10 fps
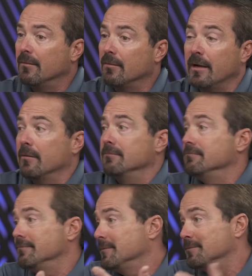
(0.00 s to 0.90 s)
Well,
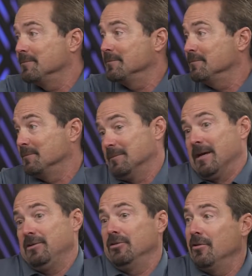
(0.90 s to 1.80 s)

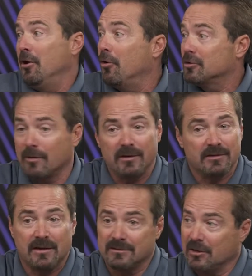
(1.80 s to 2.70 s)
I shouldn't know, so I just
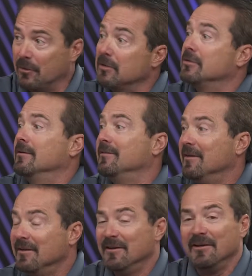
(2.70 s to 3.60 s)
asked the question.
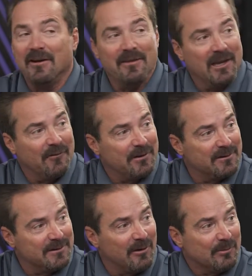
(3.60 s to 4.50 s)
And then half a
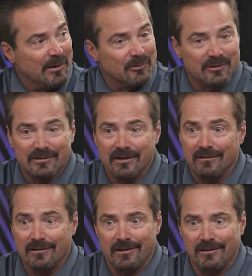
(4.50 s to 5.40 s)
dozen other people will say,
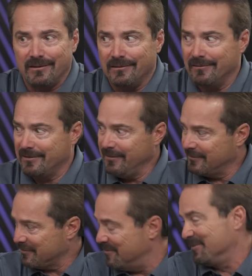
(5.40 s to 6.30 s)
I didn't know that
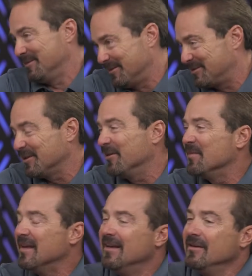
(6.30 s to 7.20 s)
either. So,
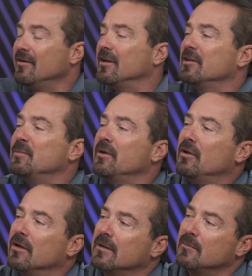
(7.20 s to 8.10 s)
it's been
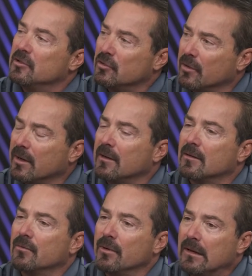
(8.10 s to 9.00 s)
good. I'm enjoying it,
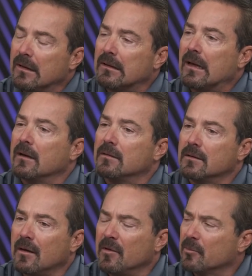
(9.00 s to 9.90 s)
reading a lot.
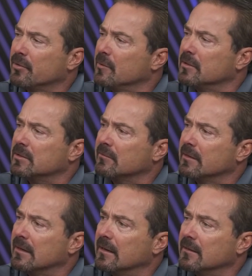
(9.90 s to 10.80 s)
I'm there pretty much every
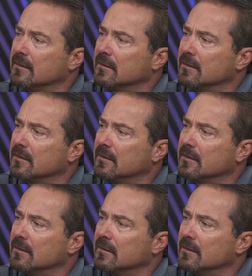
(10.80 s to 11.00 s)
day.